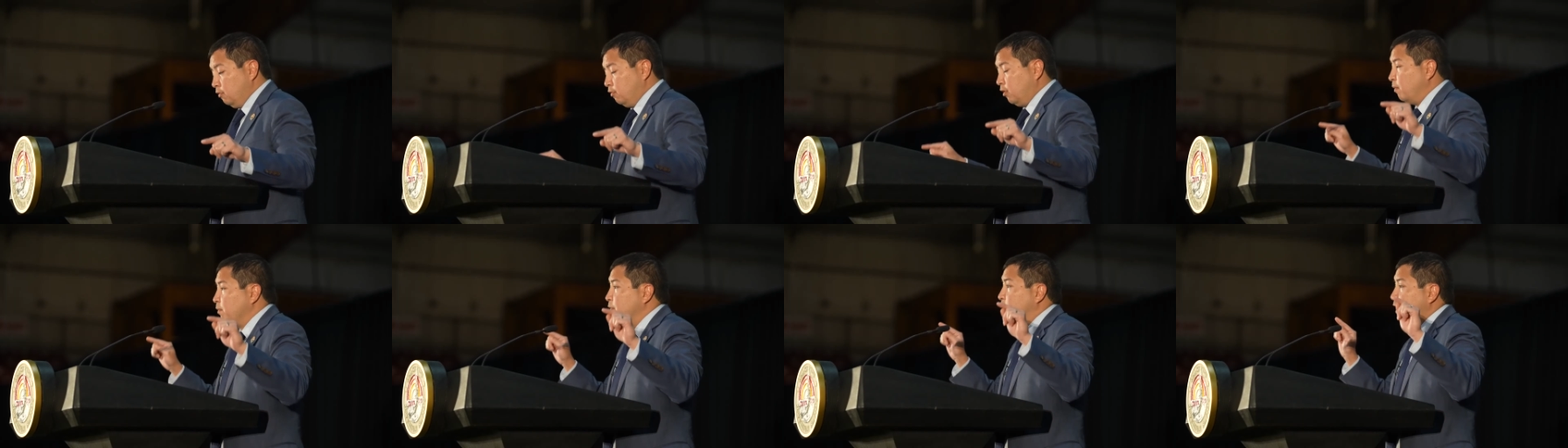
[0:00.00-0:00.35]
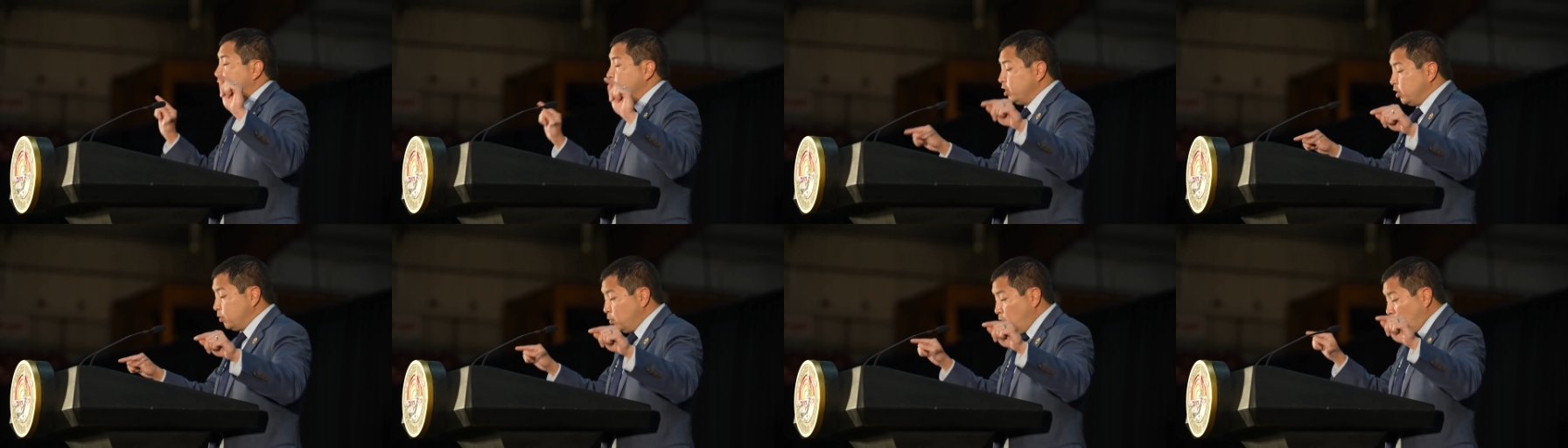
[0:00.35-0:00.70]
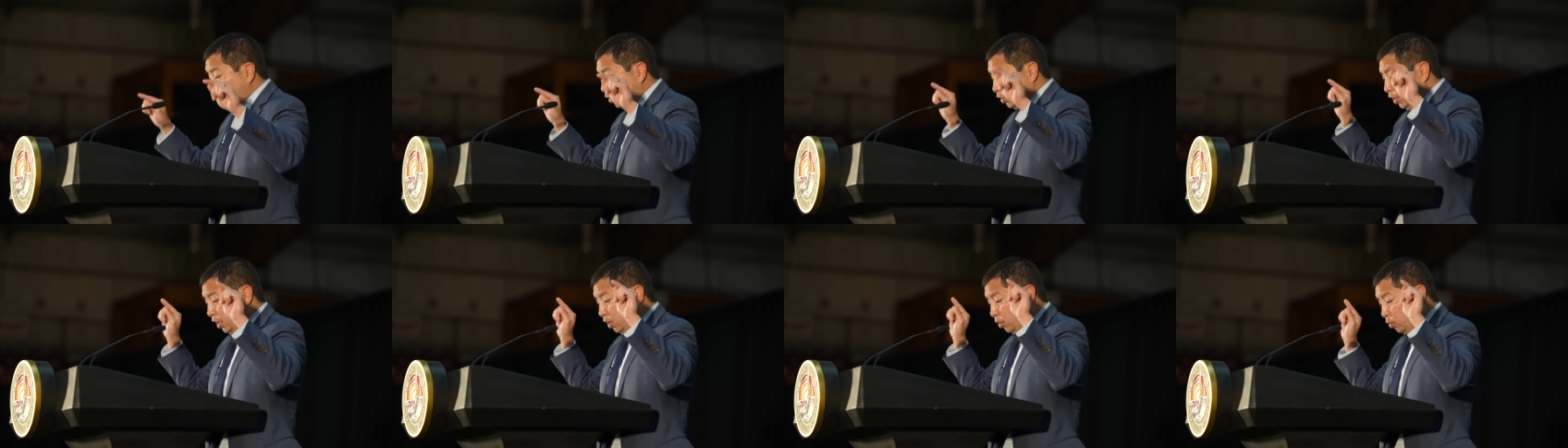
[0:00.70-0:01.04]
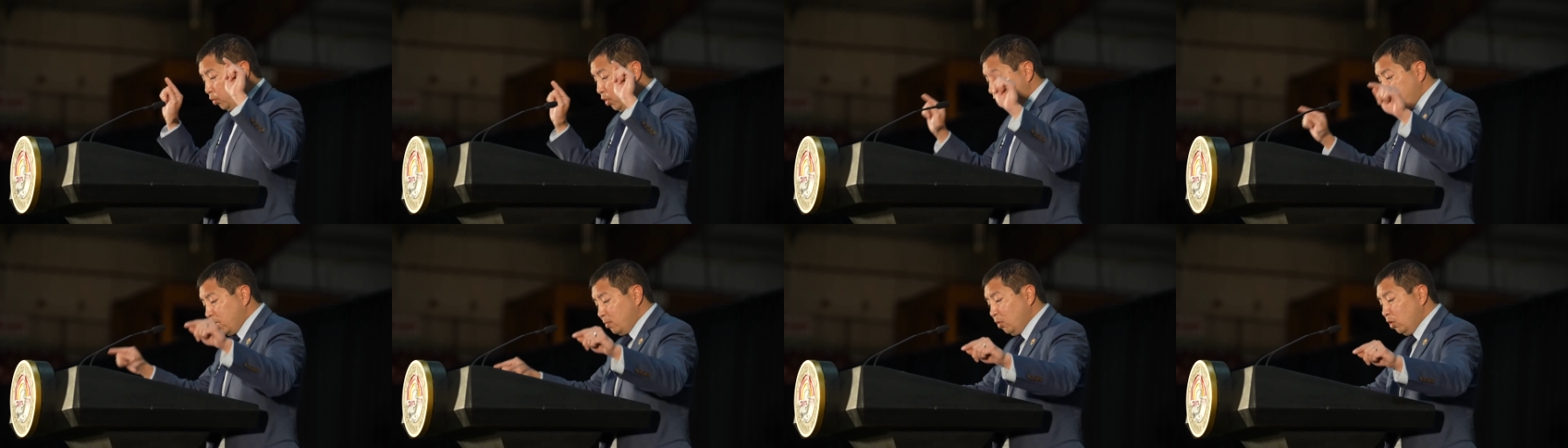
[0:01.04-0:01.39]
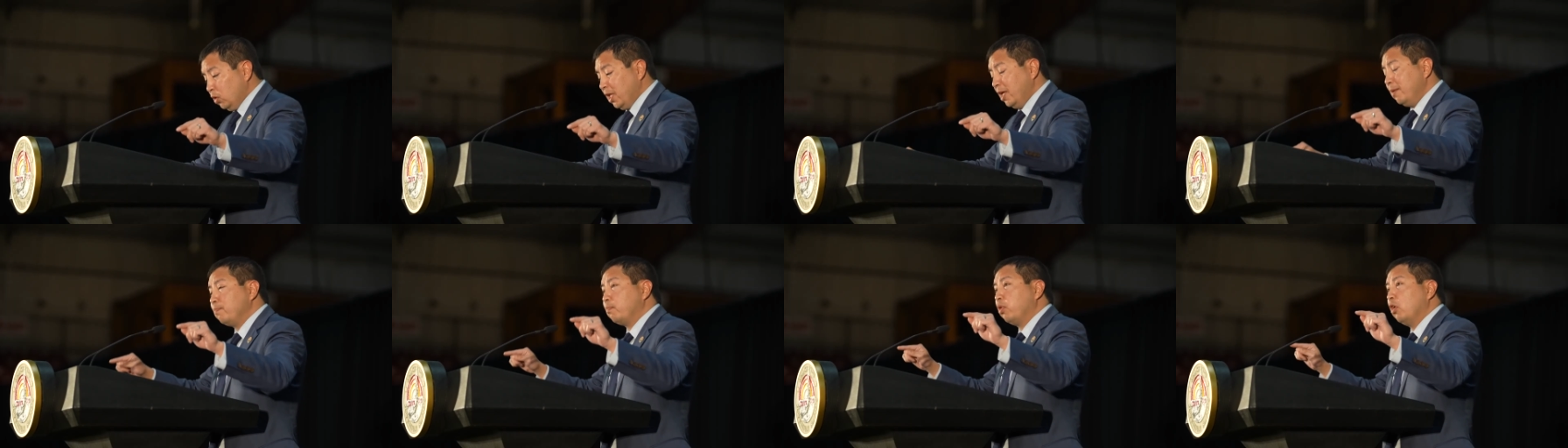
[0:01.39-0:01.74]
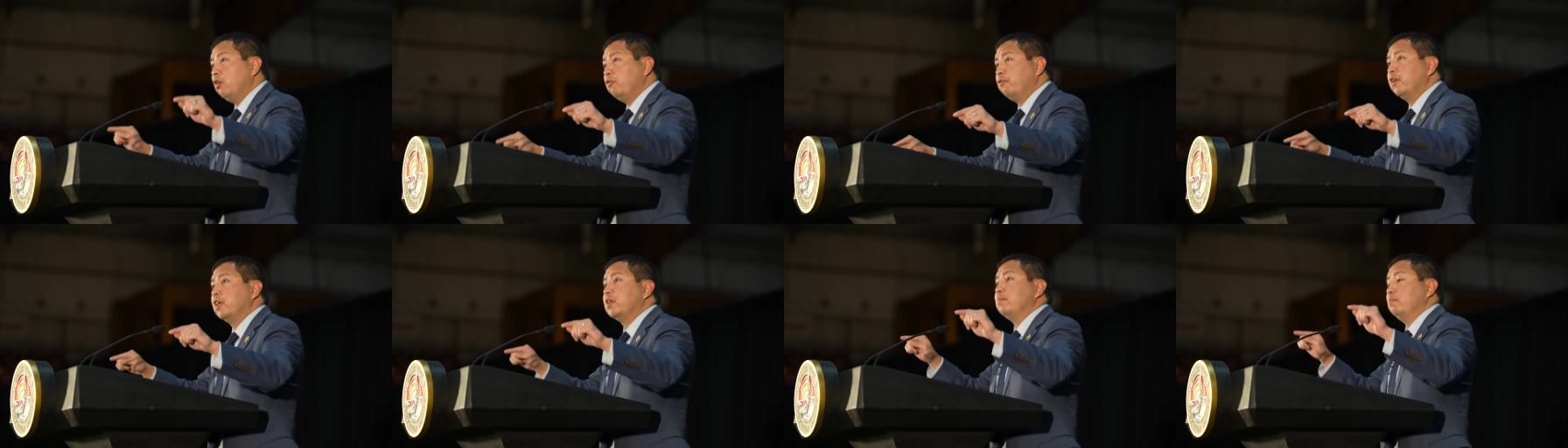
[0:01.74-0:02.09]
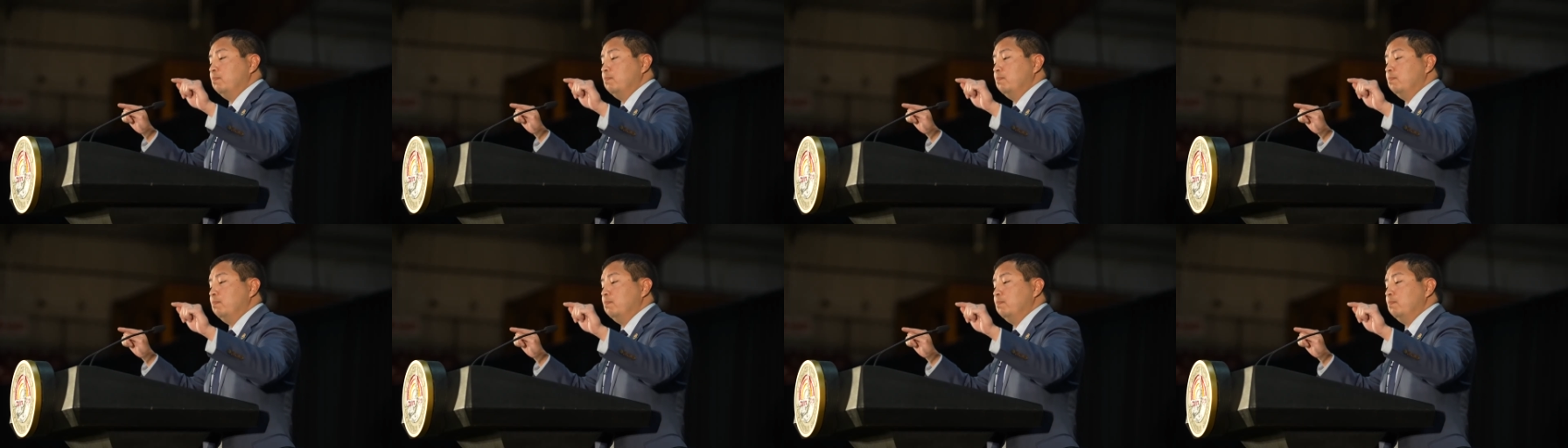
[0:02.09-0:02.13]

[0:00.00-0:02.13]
from this most incredible and perfect